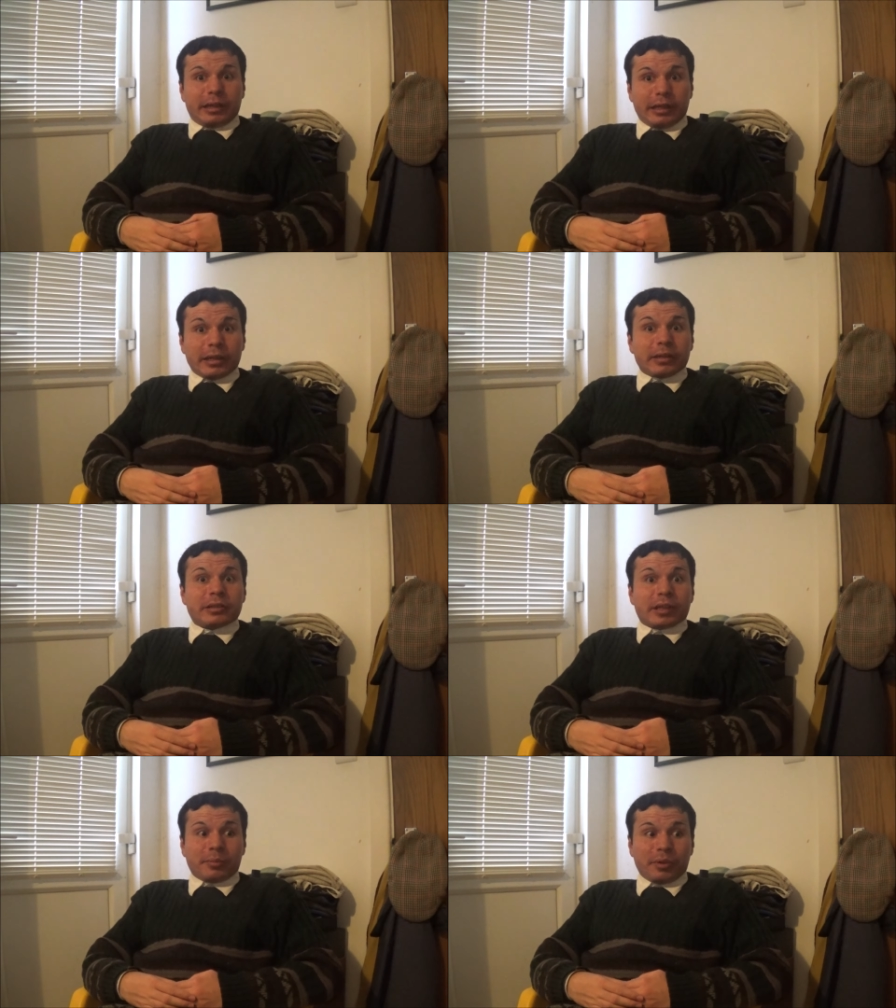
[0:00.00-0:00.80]
in
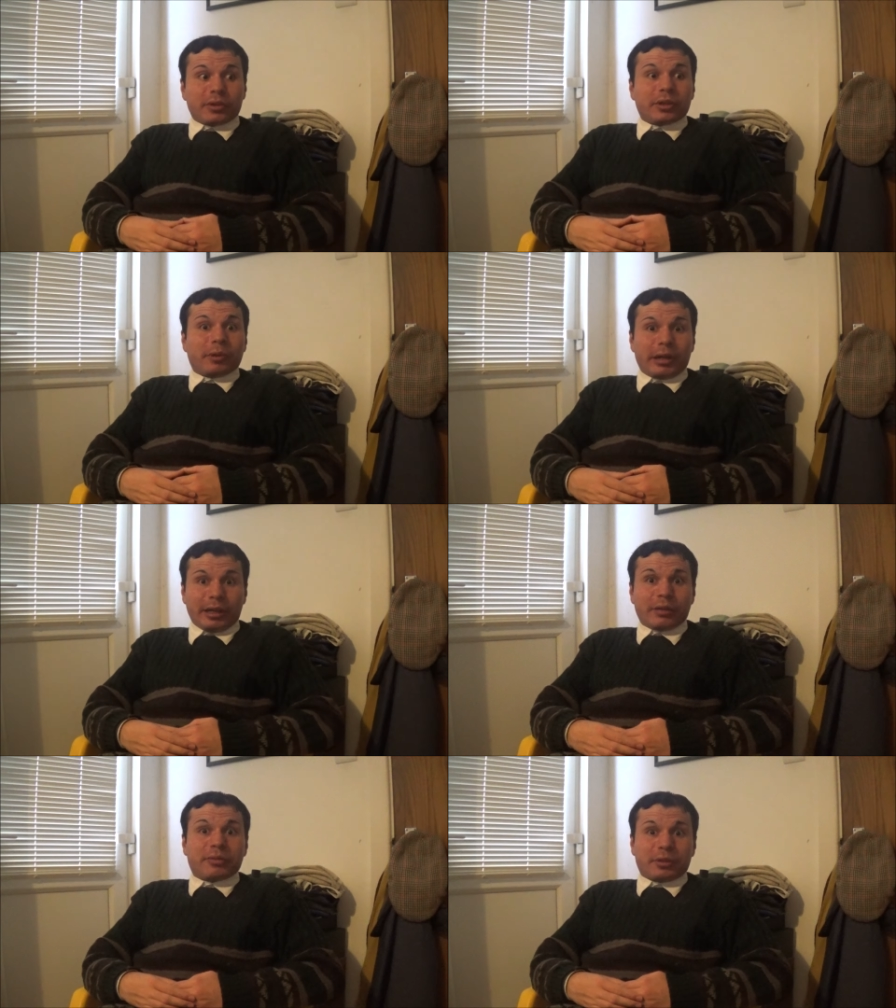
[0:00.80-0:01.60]
somebody who I
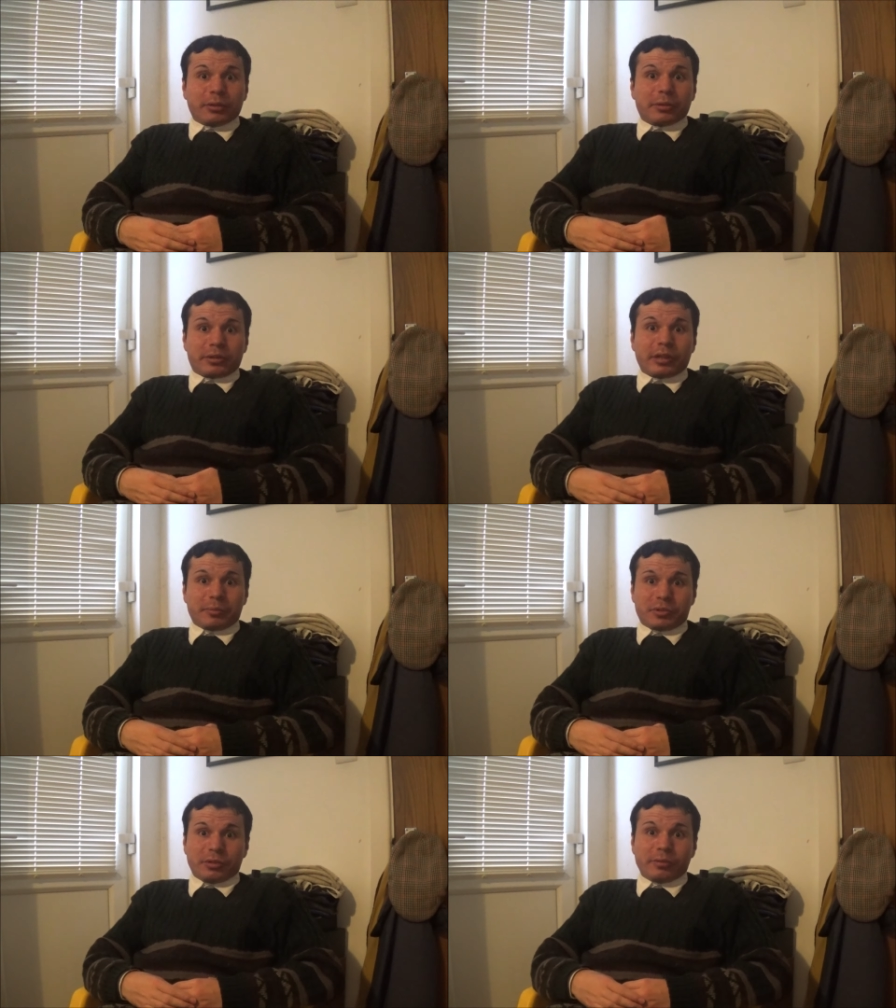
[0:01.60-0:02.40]
loved and looked
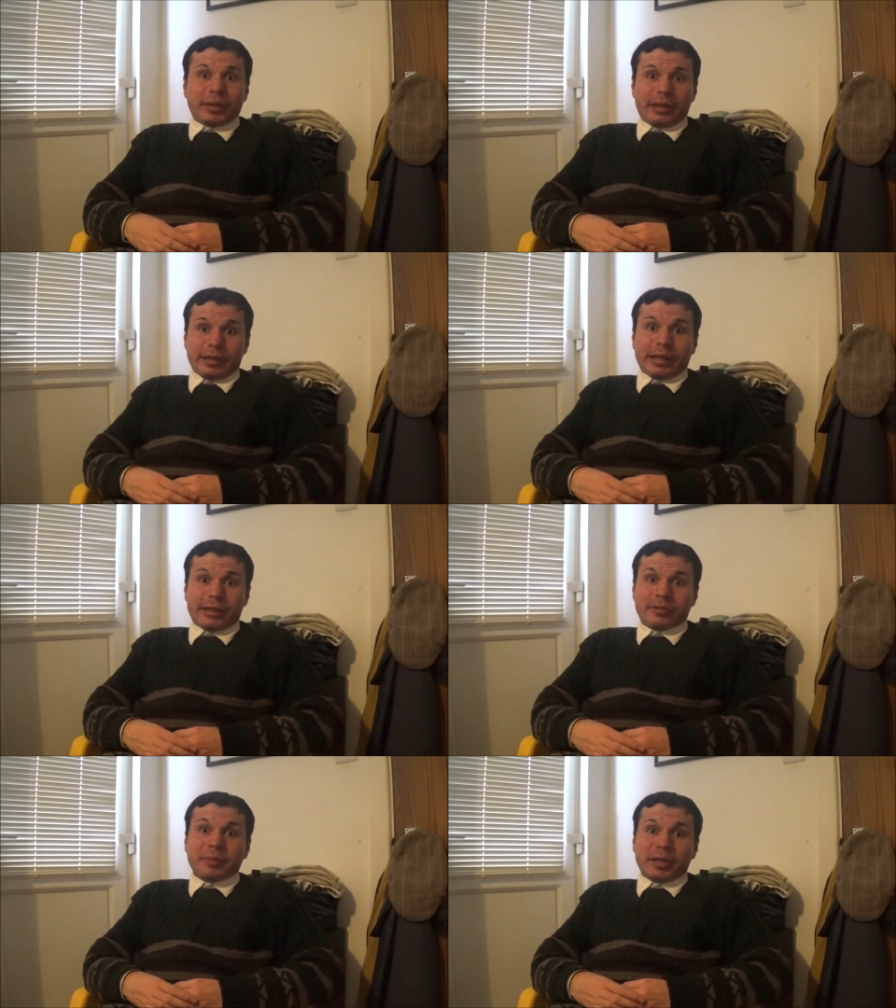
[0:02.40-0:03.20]
up to, being
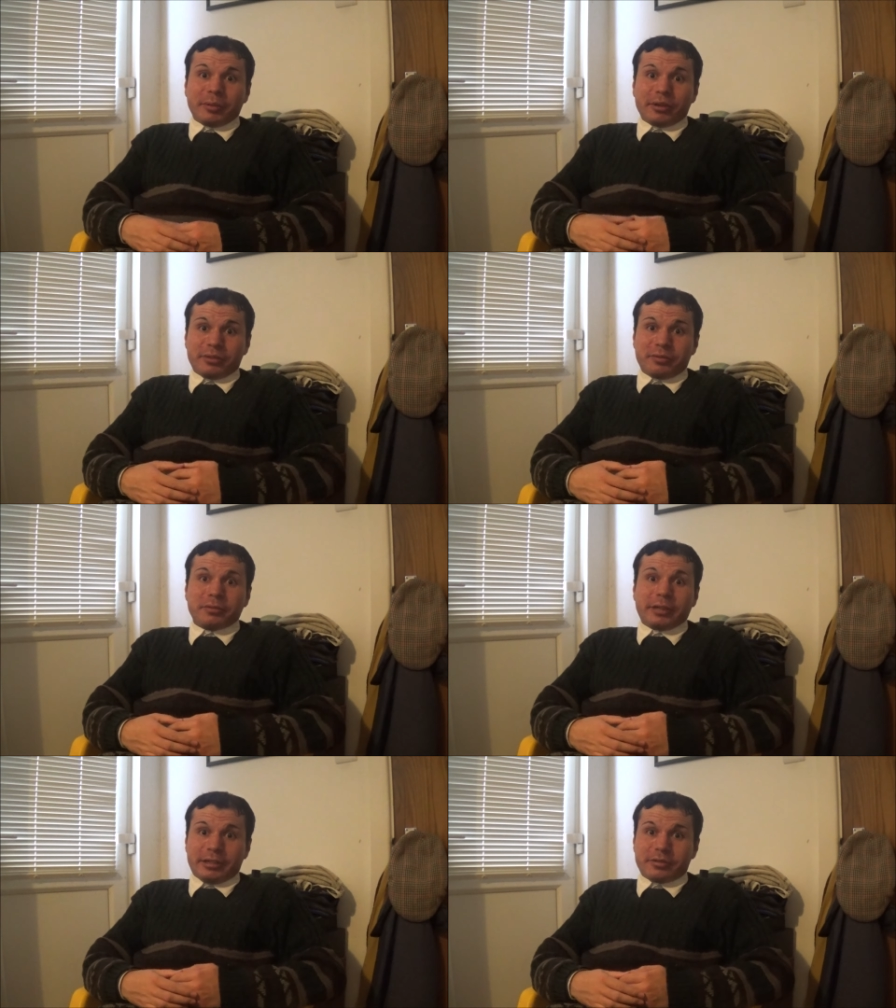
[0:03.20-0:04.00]
that of my wonderful
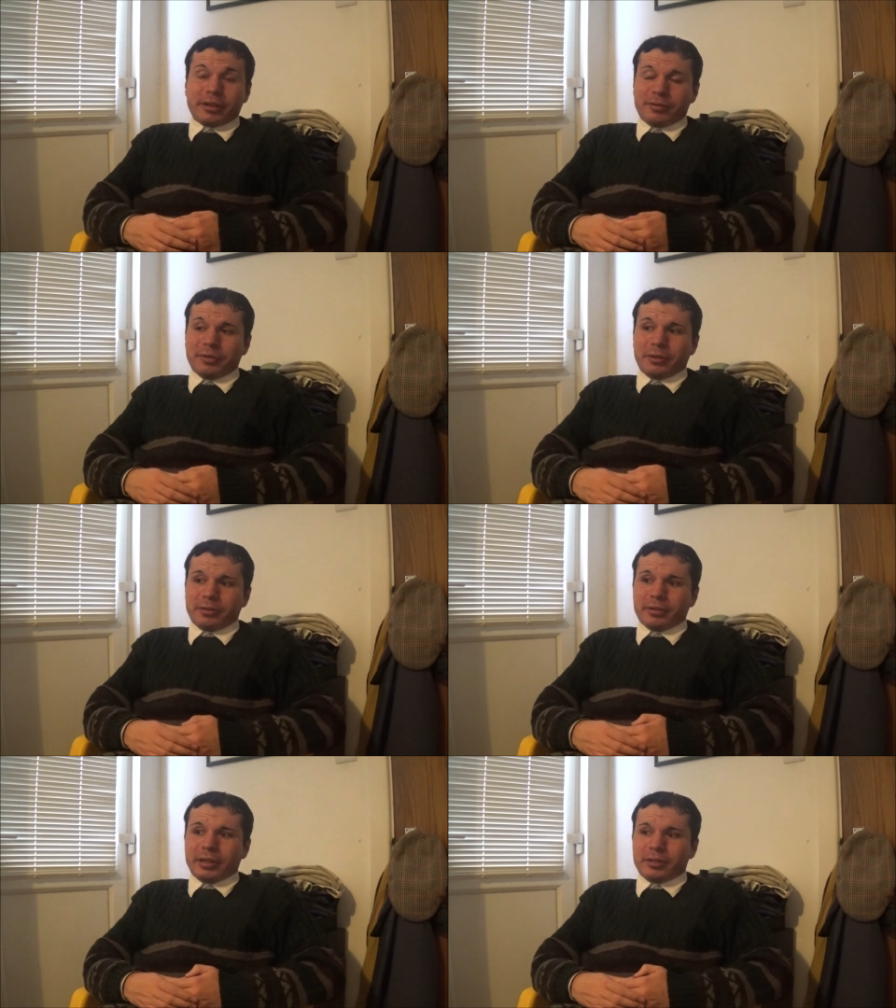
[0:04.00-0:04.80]
late
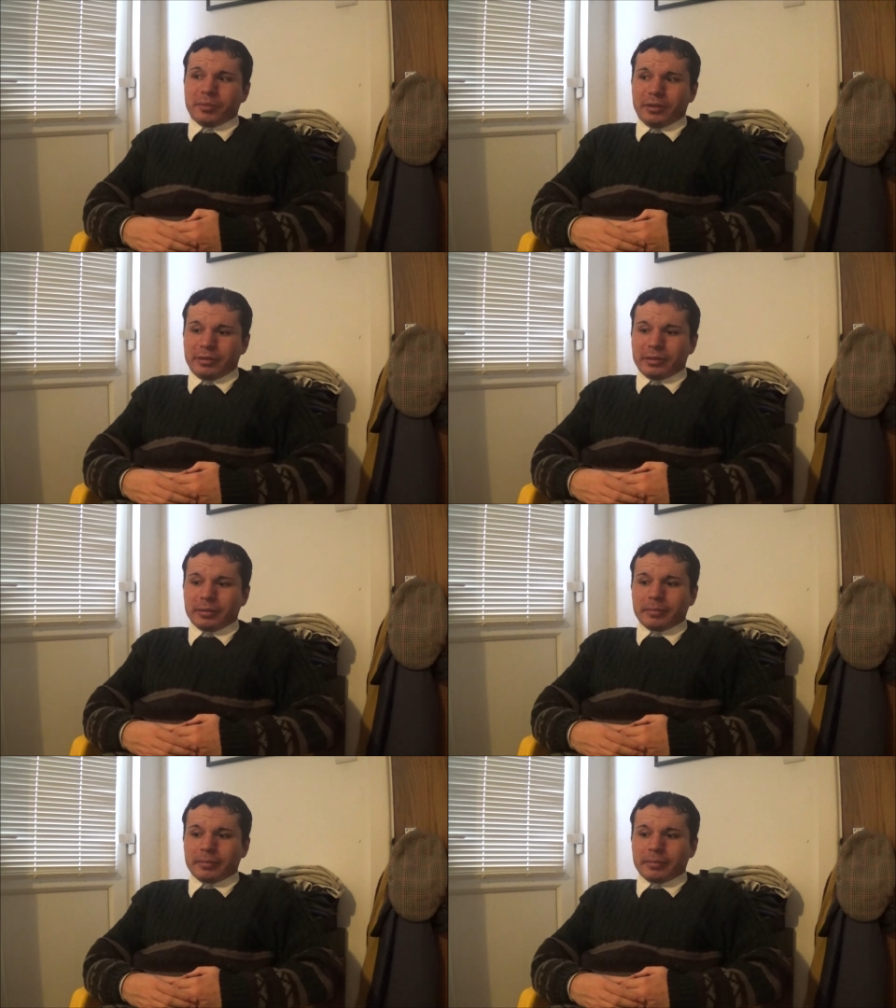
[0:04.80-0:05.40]
grandfather Edmund.